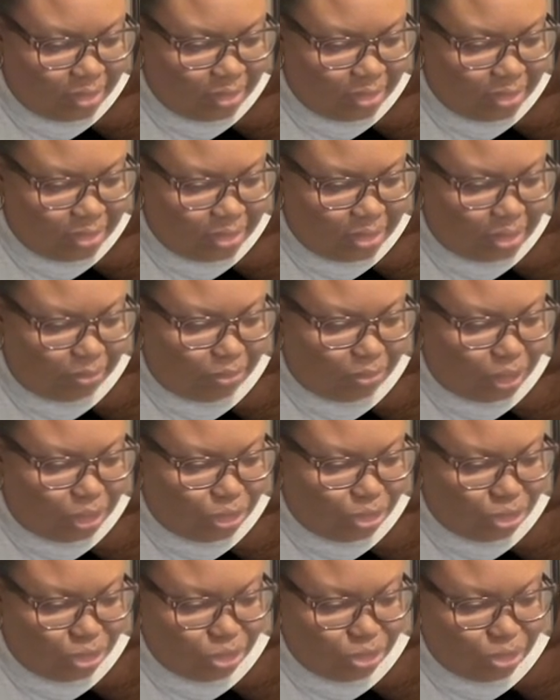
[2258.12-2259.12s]
something
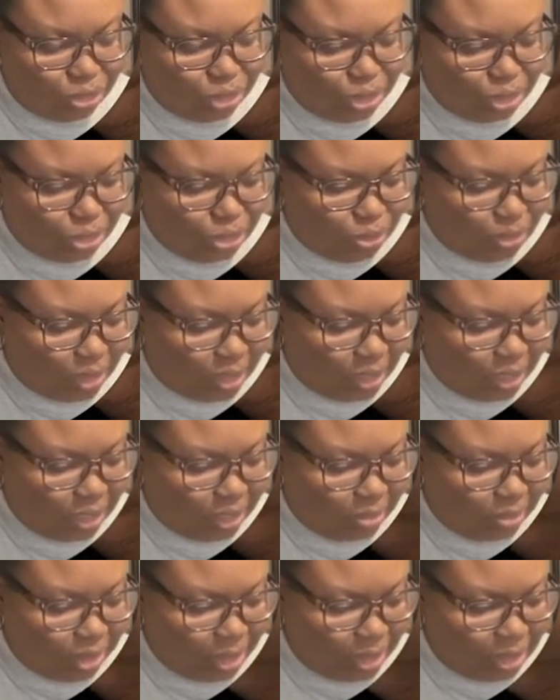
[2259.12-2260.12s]
true to who I
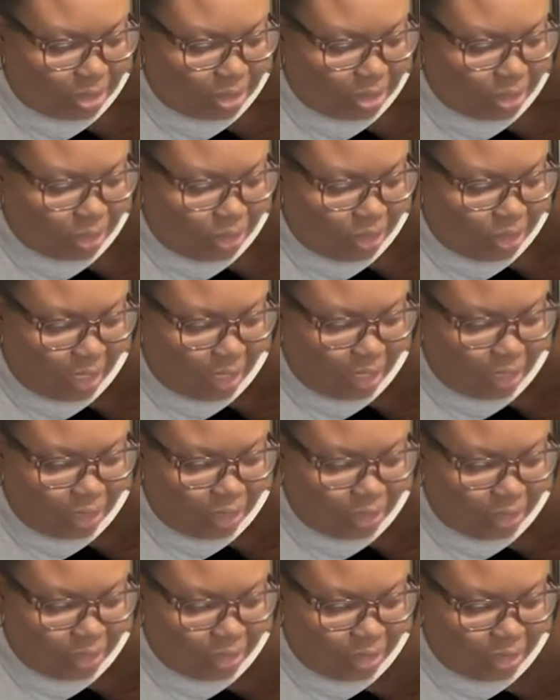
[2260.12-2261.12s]
am as a
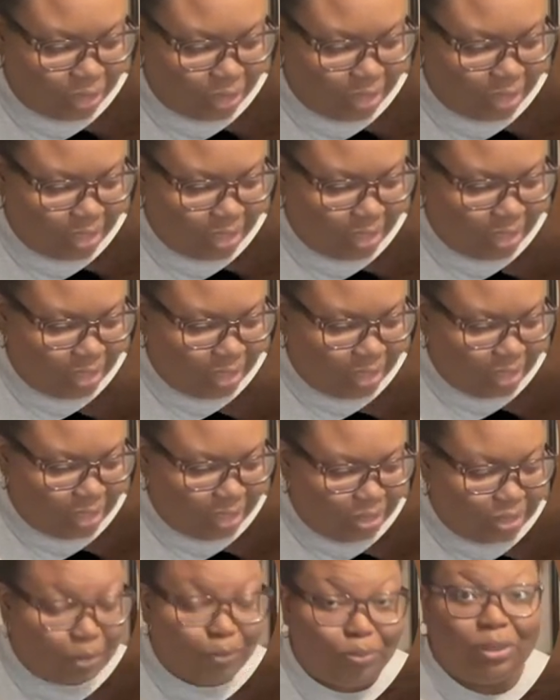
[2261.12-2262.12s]
creator,
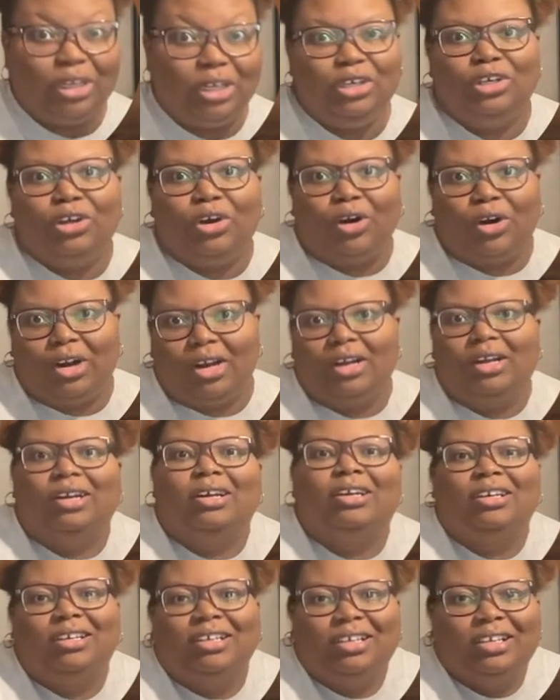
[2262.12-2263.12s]
something dark.
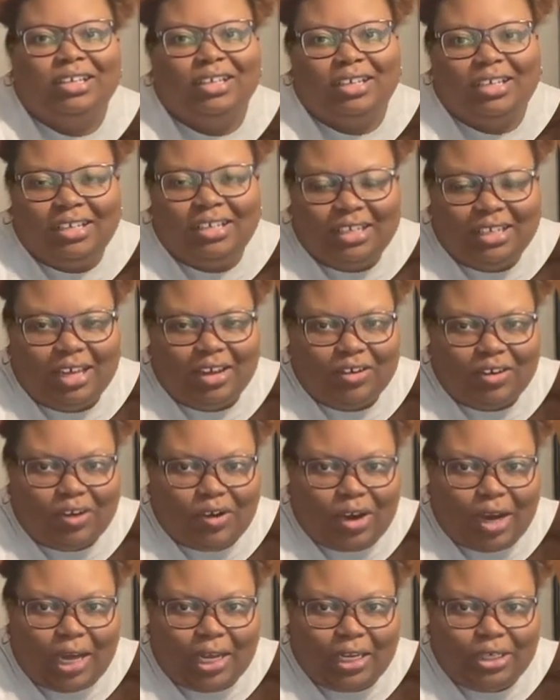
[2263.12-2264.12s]
Y'all know
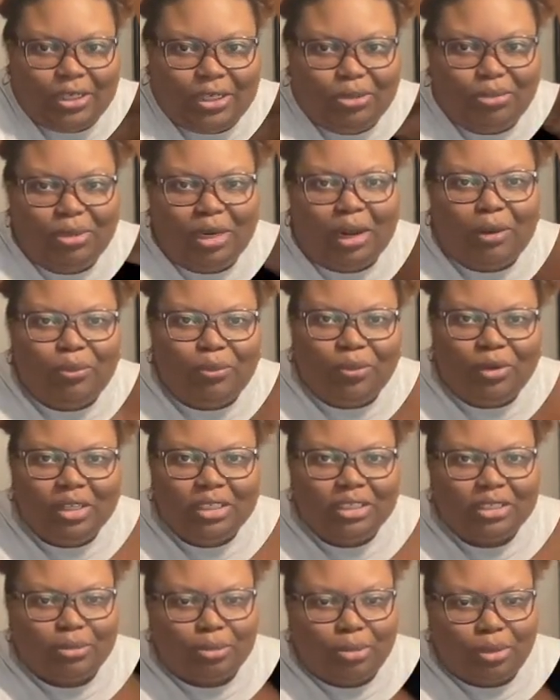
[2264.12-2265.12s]
how I do, but I'm really
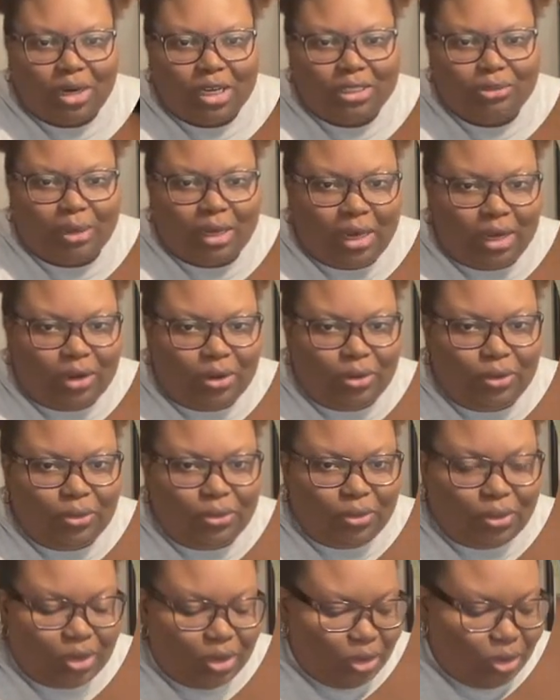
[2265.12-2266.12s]
surprised by how
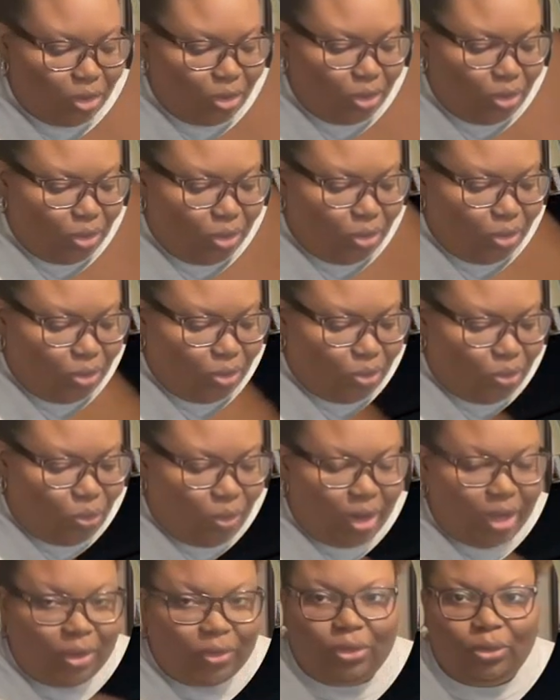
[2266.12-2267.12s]

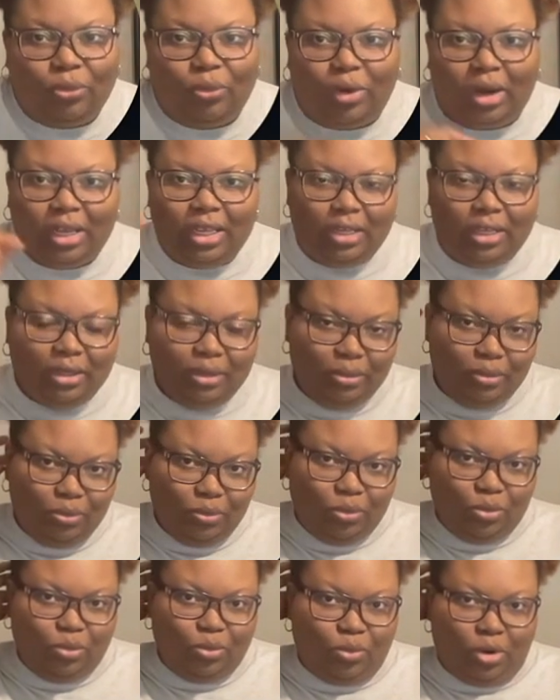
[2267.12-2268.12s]
well the white
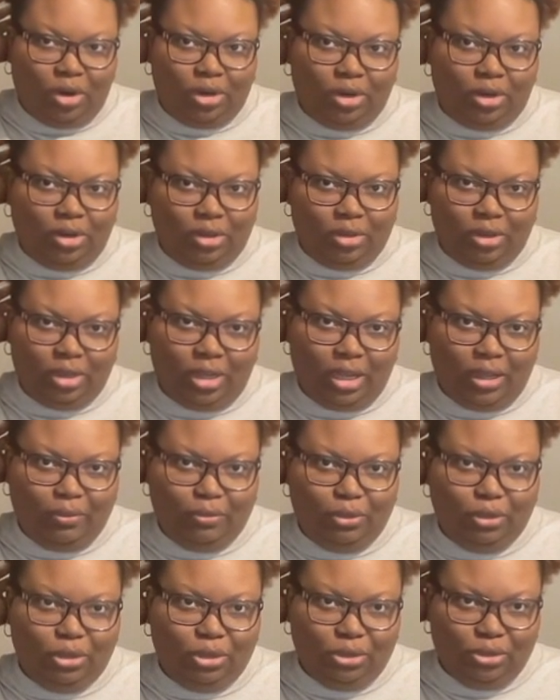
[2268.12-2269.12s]
watercolor came
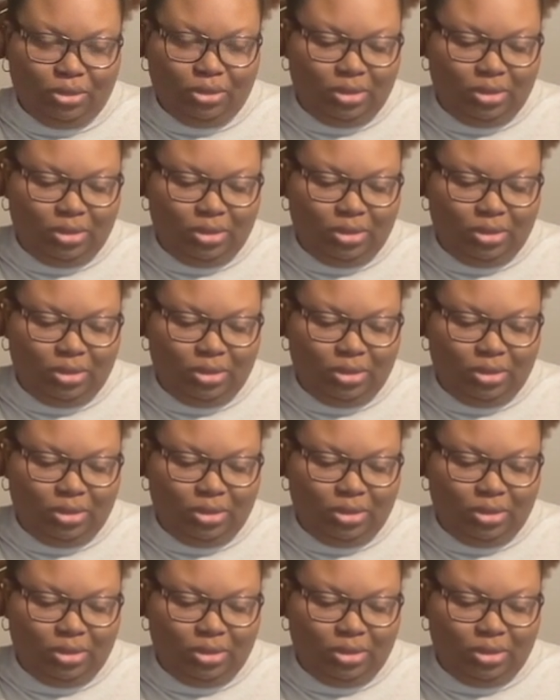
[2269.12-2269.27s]
through.